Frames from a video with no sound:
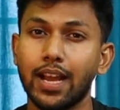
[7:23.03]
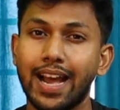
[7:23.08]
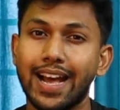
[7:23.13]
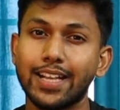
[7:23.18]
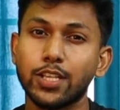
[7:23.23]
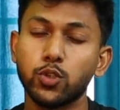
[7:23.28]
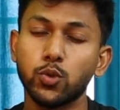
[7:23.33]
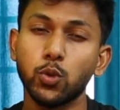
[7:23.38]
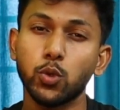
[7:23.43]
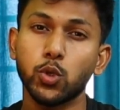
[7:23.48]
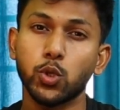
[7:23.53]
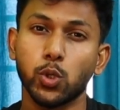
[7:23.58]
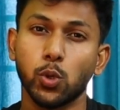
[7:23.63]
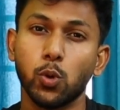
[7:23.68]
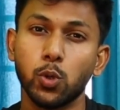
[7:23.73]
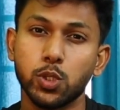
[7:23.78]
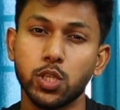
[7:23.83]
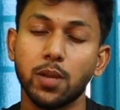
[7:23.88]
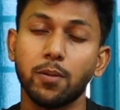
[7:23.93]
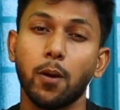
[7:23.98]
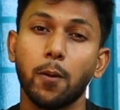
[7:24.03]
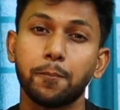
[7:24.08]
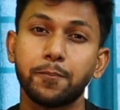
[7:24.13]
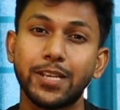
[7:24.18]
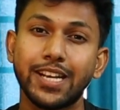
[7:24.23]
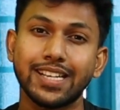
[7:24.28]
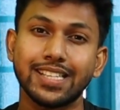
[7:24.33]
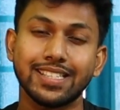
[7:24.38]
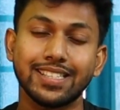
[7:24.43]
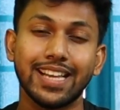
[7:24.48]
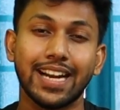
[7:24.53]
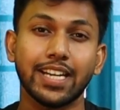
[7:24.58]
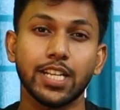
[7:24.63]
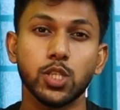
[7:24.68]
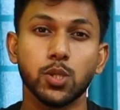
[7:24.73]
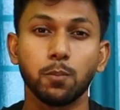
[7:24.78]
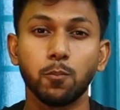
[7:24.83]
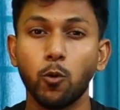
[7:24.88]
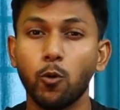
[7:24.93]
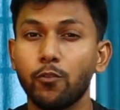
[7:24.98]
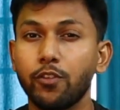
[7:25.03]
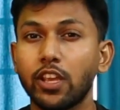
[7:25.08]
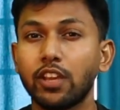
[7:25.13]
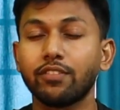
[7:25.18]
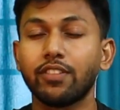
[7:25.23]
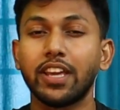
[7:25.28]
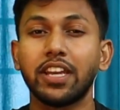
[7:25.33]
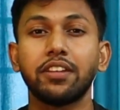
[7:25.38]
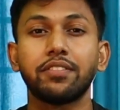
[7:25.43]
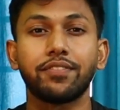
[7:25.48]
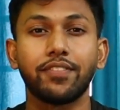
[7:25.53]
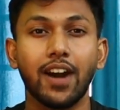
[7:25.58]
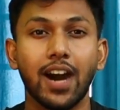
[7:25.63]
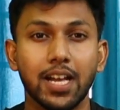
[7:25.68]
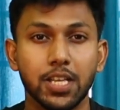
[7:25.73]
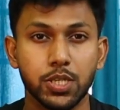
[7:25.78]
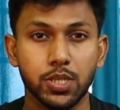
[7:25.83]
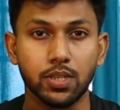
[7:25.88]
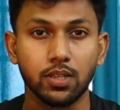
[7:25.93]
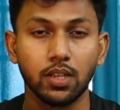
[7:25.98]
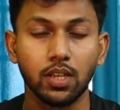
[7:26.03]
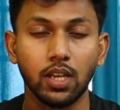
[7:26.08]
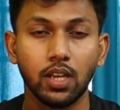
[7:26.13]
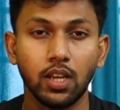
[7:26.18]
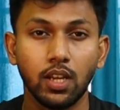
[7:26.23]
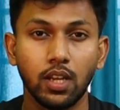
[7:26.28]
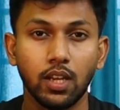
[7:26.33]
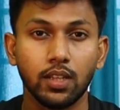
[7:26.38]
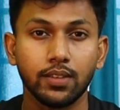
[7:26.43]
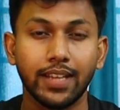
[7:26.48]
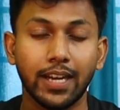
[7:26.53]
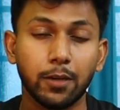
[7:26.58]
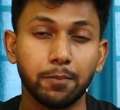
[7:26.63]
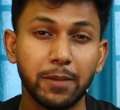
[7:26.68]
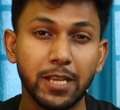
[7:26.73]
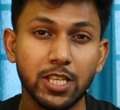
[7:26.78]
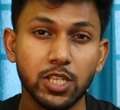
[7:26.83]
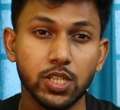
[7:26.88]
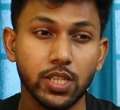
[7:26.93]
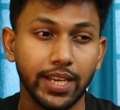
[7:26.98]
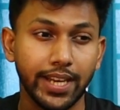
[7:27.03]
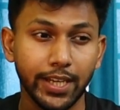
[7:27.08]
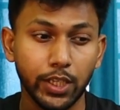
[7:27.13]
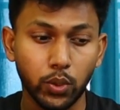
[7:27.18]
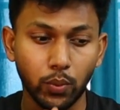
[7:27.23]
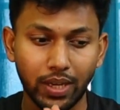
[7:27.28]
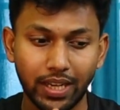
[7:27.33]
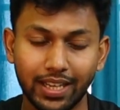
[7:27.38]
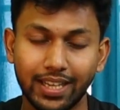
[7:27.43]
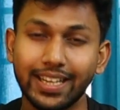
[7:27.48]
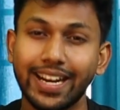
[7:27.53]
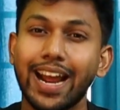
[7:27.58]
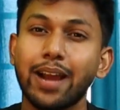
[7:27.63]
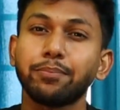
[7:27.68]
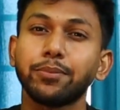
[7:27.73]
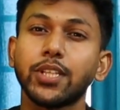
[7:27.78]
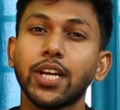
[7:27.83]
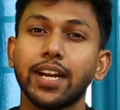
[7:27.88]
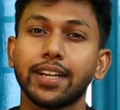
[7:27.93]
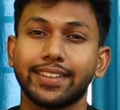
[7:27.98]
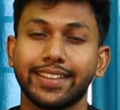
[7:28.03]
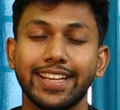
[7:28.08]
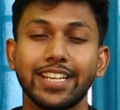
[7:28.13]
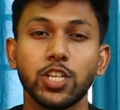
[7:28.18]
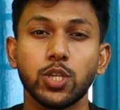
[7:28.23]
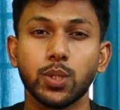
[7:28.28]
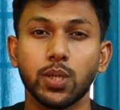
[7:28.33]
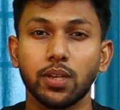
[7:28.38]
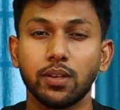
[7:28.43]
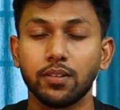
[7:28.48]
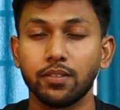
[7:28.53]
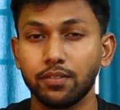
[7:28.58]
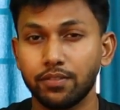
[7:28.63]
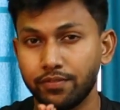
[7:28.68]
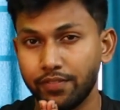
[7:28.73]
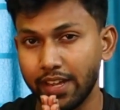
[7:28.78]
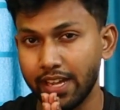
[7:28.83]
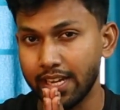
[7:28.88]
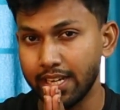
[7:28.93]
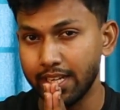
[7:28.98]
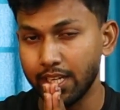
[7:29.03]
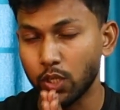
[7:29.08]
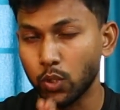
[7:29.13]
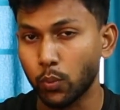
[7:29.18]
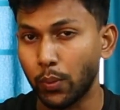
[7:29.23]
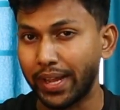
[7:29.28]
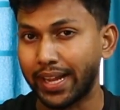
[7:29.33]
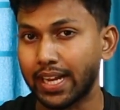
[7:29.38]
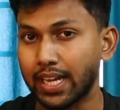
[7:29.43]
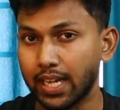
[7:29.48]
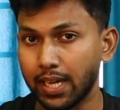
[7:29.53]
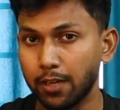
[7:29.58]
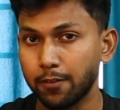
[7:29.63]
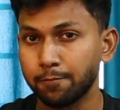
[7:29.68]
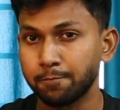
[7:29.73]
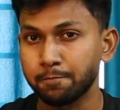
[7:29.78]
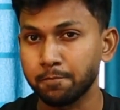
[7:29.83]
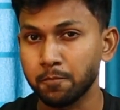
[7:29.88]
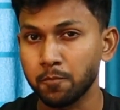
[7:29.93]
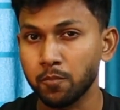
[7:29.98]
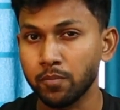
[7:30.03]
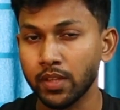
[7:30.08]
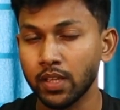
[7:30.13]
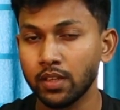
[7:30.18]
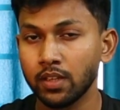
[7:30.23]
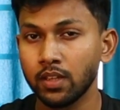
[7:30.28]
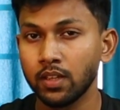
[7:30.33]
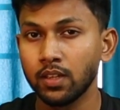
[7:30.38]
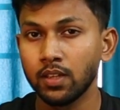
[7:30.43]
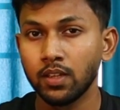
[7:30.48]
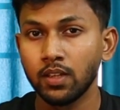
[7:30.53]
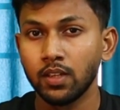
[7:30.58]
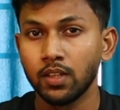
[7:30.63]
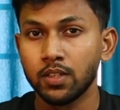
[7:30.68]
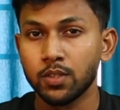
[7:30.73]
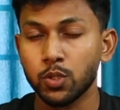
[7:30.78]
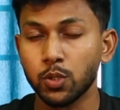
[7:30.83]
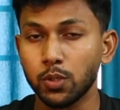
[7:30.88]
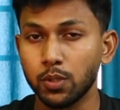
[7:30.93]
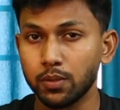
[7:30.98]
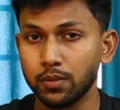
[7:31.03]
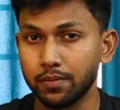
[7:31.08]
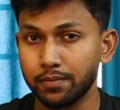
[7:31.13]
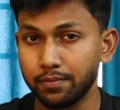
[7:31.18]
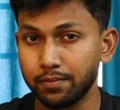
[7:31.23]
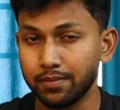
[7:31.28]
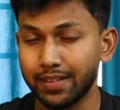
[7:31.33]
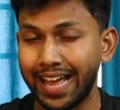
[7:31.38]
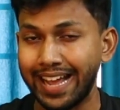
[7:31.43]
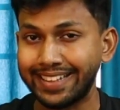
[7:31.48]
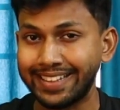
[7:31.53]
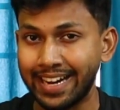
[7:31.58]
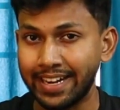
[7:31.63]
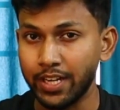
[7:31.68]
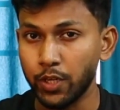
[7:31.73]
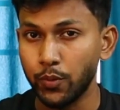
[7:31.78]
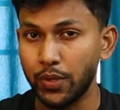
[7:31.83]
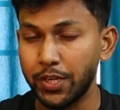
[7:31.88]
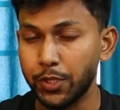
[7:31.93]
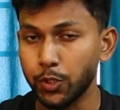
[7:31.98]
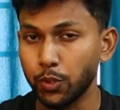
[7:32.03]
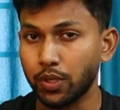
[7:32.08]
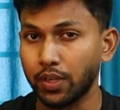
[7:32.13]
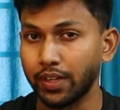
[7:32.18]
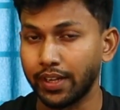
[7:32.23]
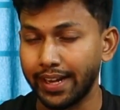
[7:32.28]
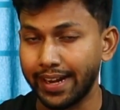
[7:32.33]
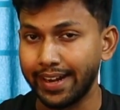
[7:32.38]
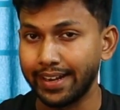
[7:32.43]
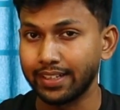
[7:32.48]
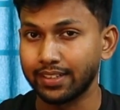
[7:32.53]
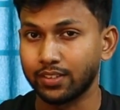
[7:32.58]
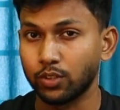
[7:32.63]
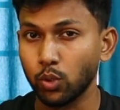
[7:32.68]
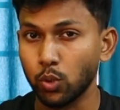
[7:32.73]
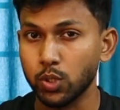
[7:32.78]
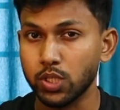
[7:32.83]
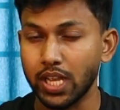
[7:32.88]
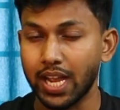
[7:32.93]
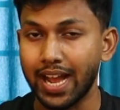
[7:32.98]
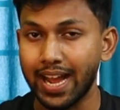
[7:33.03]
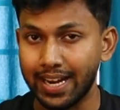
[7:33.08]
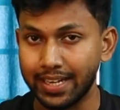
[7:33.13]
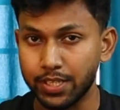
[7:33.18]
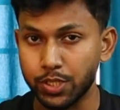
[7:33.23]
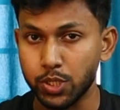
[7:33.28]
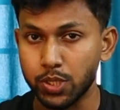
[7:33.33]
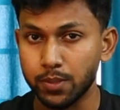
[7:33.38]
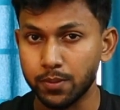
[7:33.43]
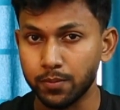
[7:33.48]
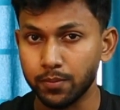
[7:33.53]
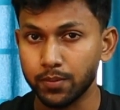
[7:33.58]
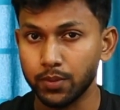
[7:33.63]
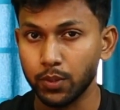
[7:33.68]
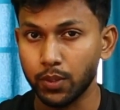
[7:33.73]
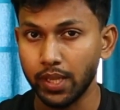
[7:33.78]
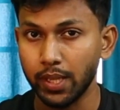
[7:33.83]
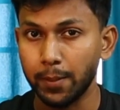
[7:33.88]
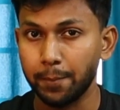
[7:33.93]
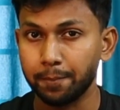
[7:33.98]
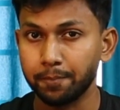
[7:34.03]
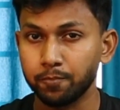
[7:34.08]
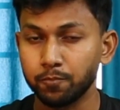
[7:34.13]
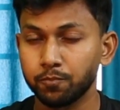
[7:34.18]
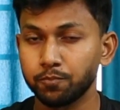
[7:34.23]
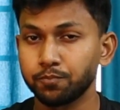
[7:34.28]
has to show some objects that is moving very fast. That means it will grab the attention very quickly. So like that you need to create those ads. Okay.